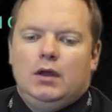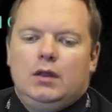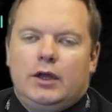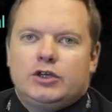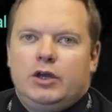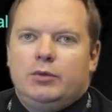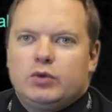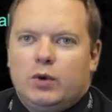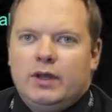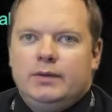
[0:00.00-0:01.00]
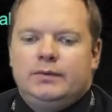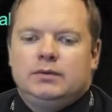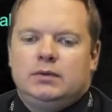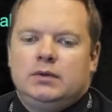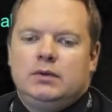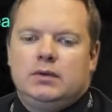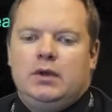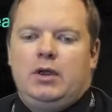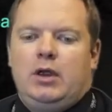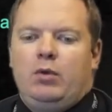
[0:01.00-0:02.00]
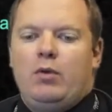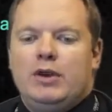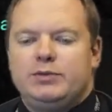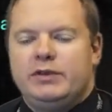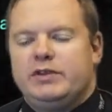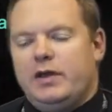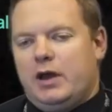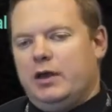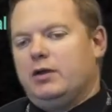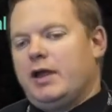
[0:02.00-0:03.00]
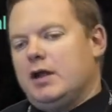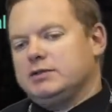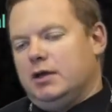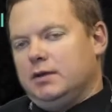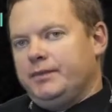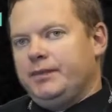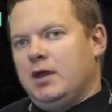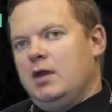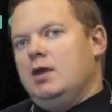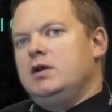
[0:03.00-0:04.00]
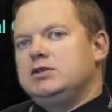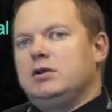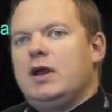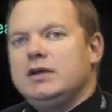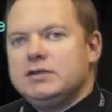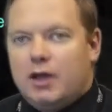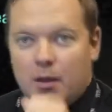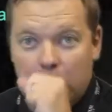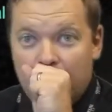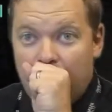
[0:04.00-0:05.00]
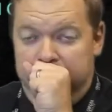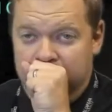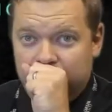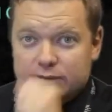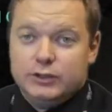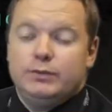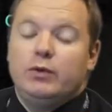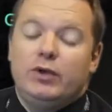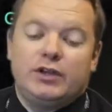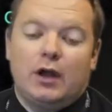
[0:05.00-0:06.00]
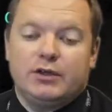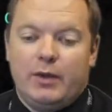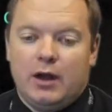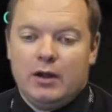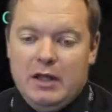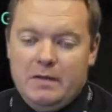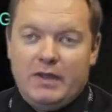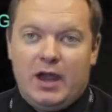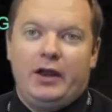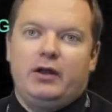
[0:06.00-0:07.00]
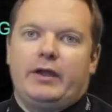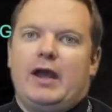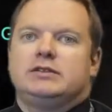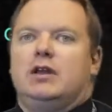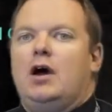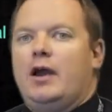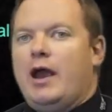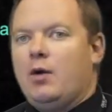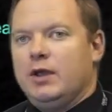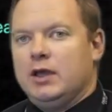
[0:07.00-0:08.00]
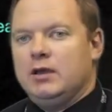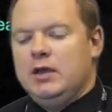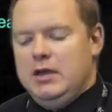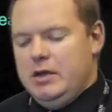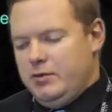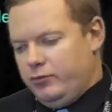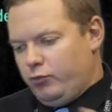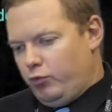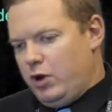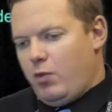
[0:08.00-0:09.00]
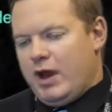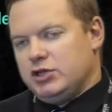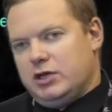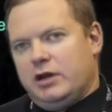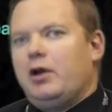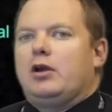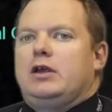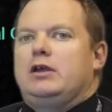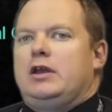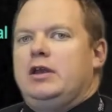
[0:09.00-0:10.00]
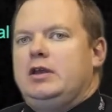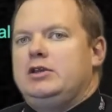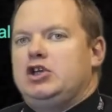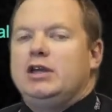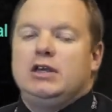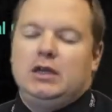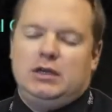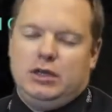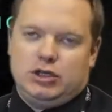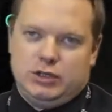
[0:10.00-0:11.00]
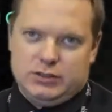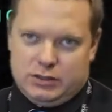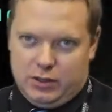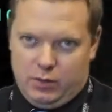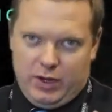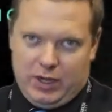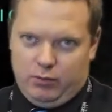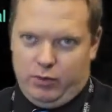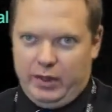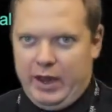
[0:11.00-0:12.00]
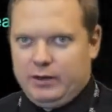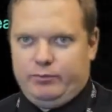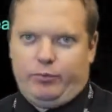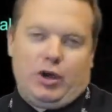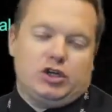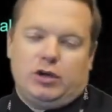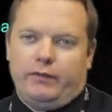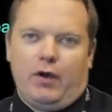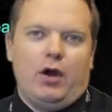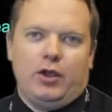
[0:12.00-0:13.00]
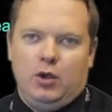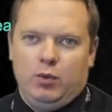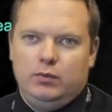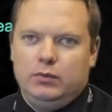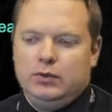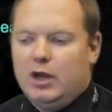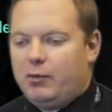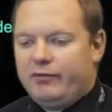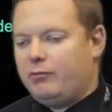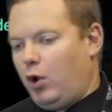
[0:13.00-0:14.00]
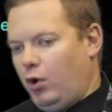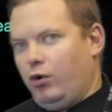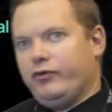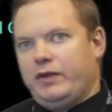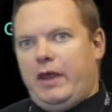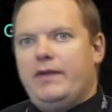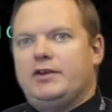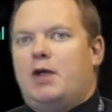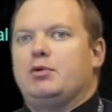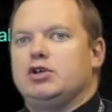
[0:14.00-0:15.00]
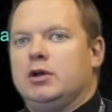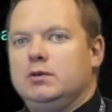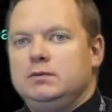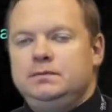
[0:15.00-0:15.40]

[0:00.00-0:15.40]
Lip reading: Lecture number 20, Rearrangements of the Ideal Gas Law. So last time, excuse me, we talked about the ideal gas law and how we can rearrange it under changing conditions so that we can relate pressure, volume, number of moles, and the temperature